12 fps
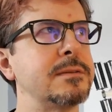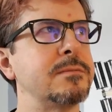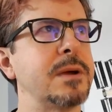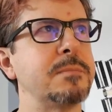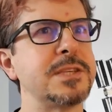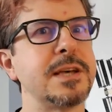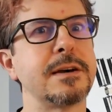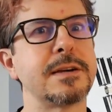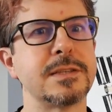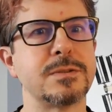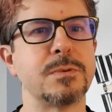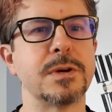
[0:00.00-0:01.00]

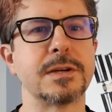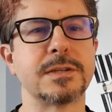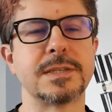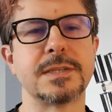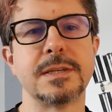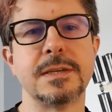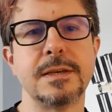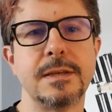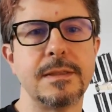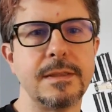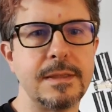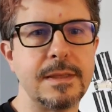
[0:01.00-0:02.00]
WebSockets works
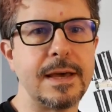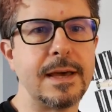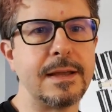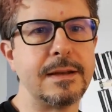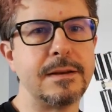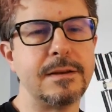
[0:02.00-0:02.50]
that